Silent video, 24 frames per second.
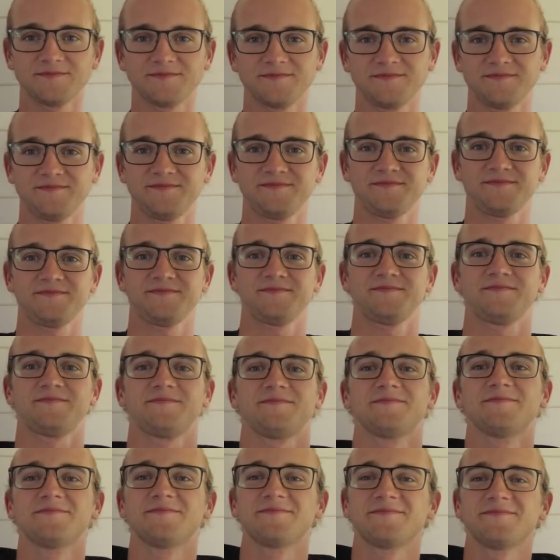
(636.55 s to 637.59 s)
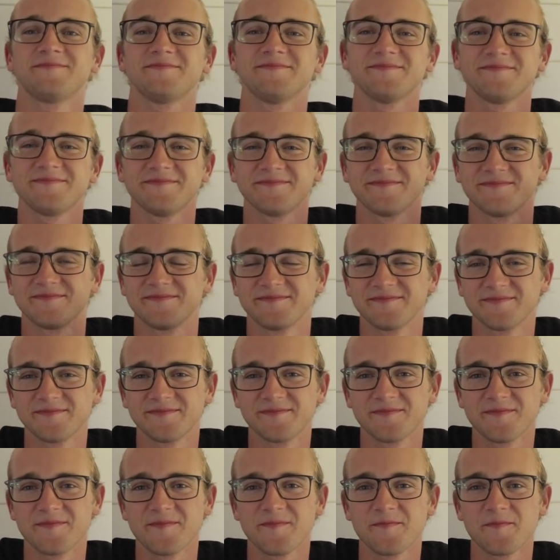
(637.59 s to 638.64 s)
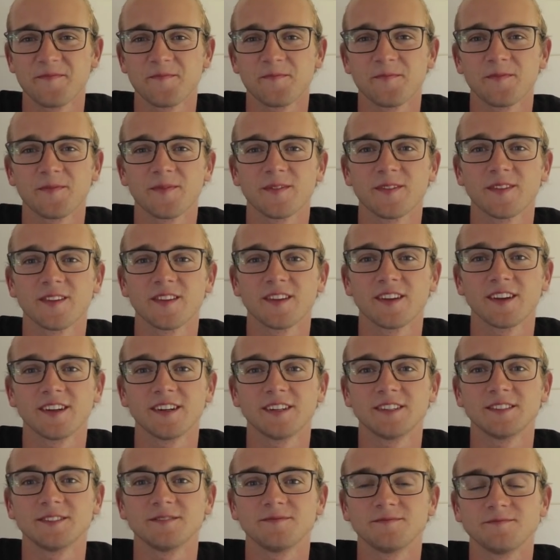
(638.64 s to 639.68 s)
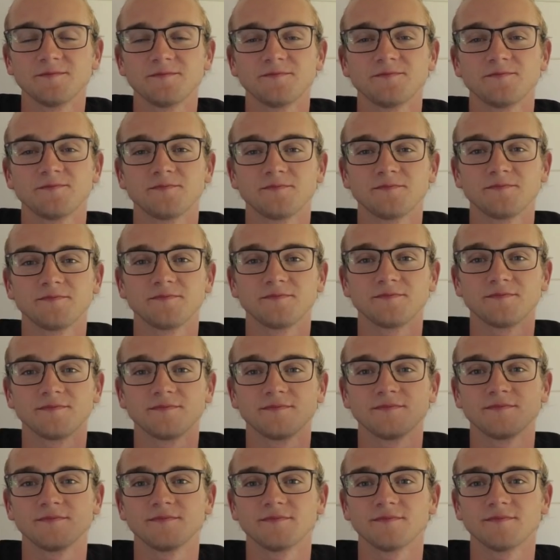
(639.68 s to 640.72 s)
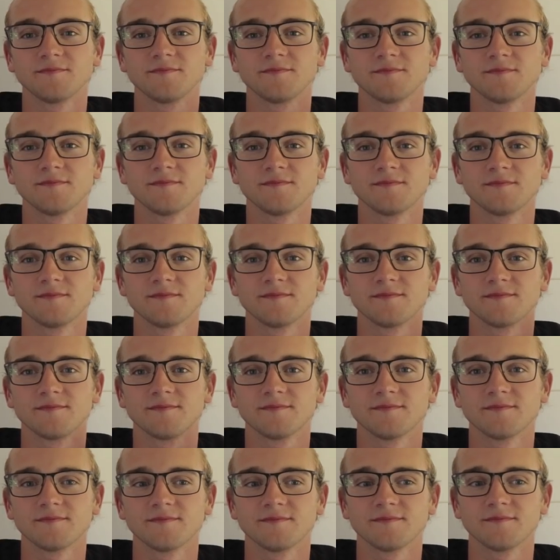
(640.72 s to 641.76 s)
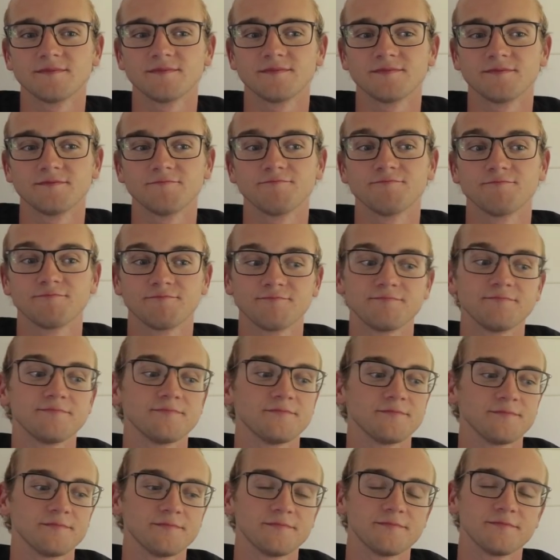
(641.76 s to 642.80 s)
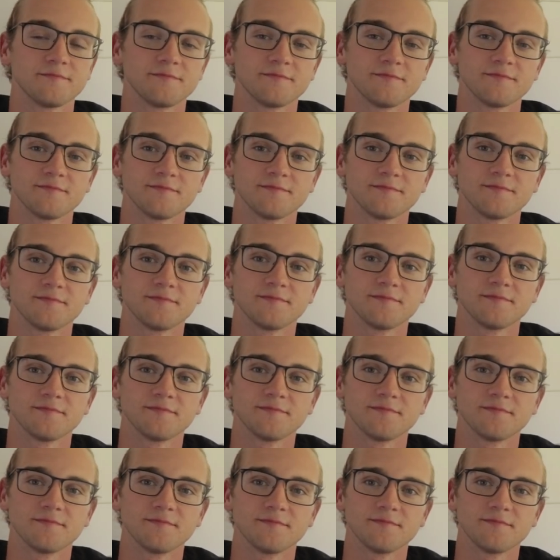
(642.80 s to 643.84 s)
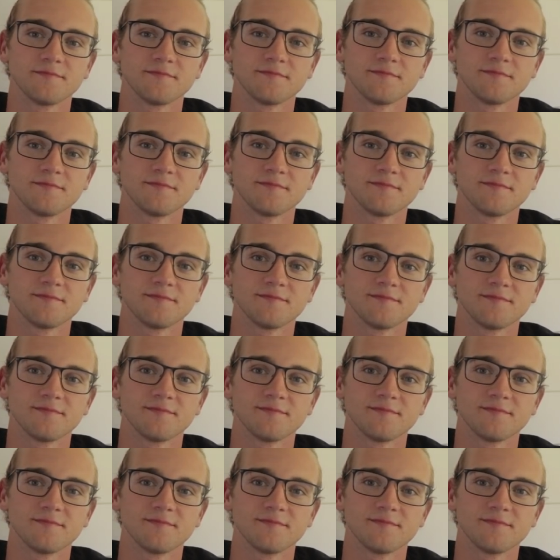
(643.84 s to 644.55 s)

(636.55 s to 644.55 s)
This person isn't speaking.